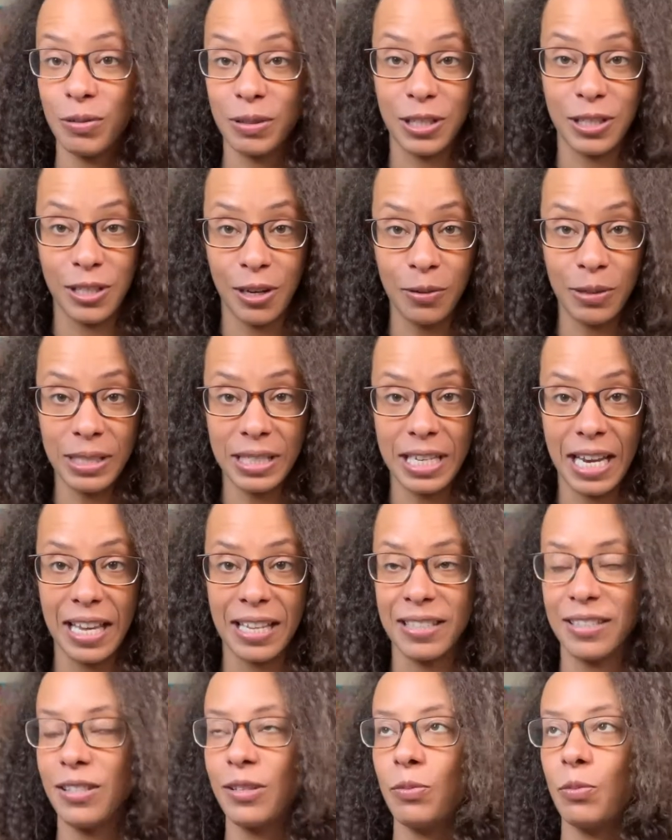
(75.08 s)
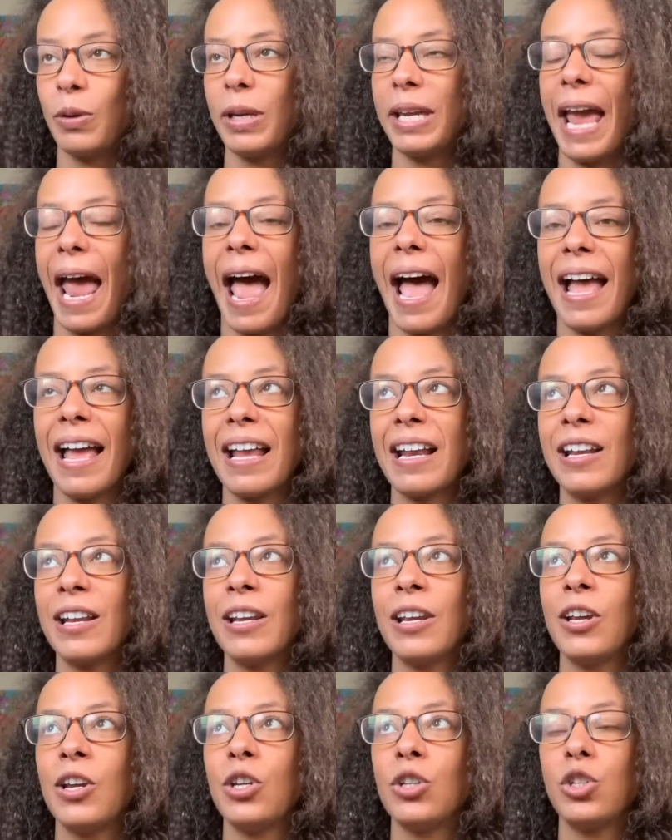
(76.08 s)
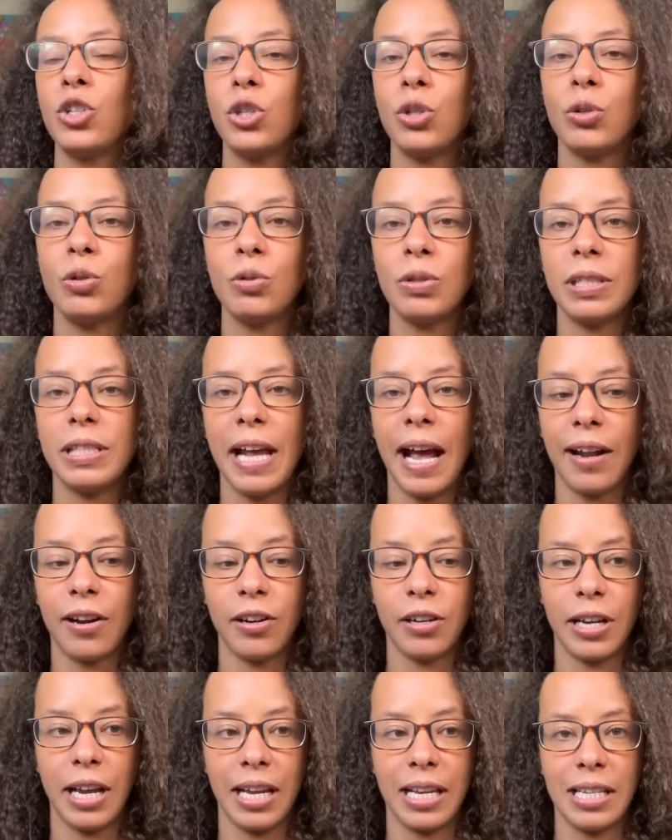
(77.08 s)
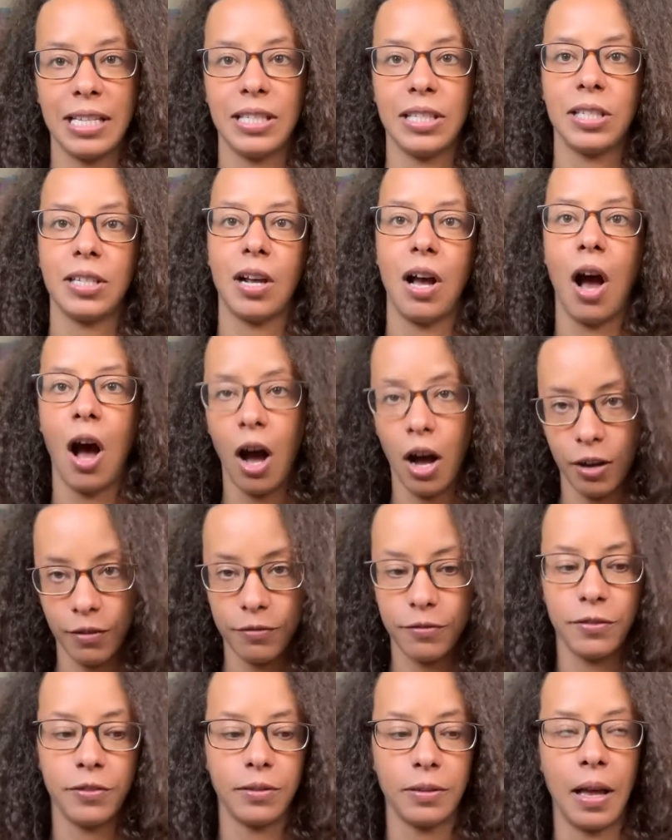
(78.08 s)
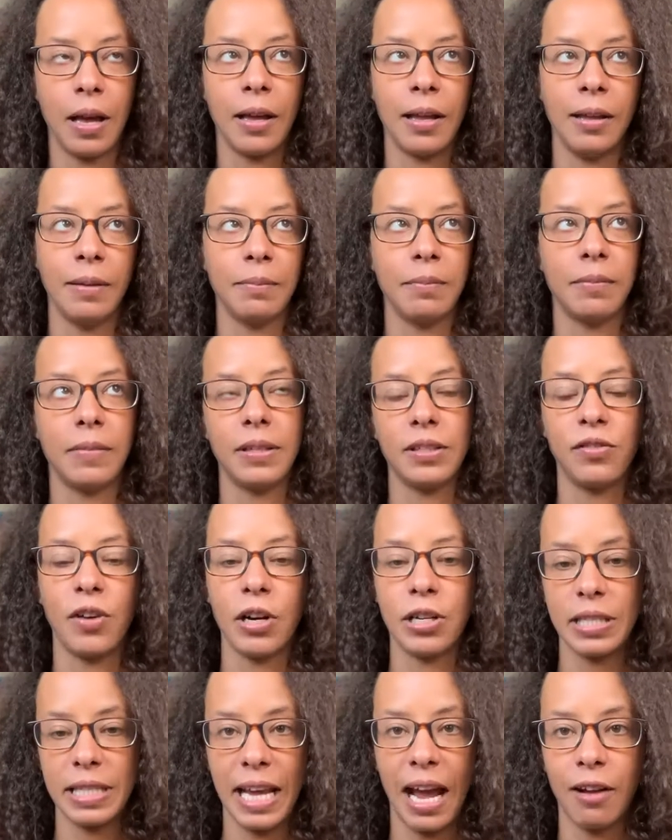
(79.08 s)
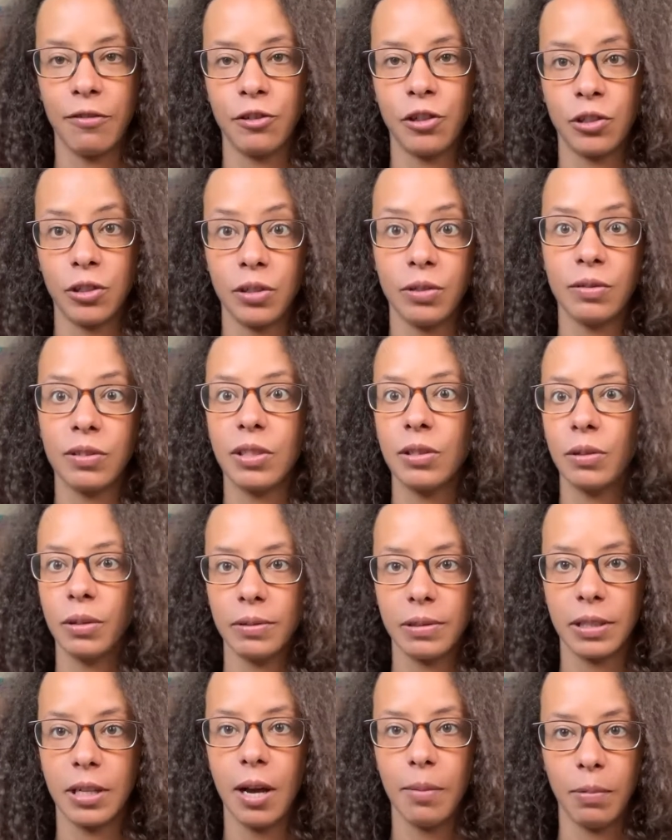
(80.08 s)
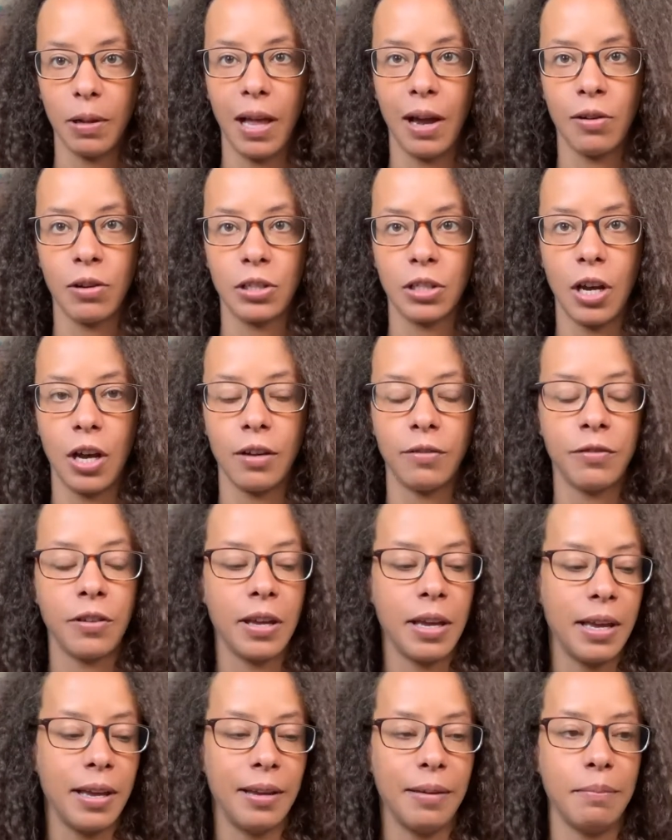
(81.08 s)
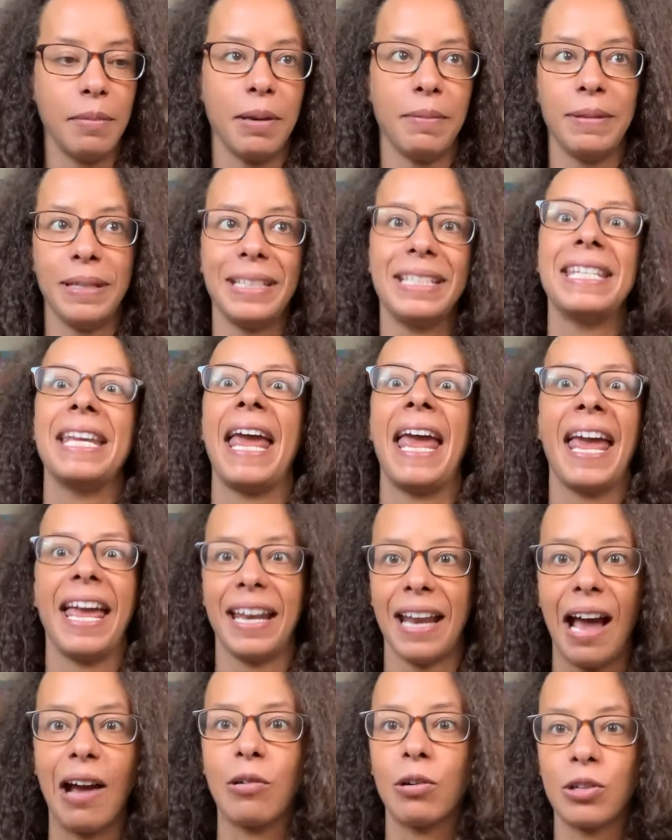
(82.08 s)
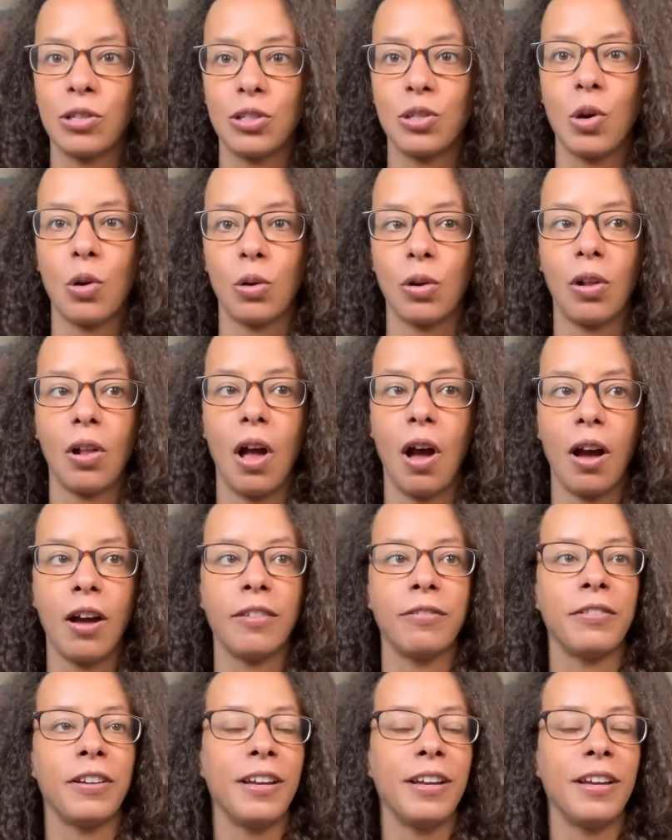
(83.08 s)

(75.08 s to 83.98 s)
was so intense. We had two Saturdays off um, as far as the afternoon, so it's a couple hours off maybe 10 hours total off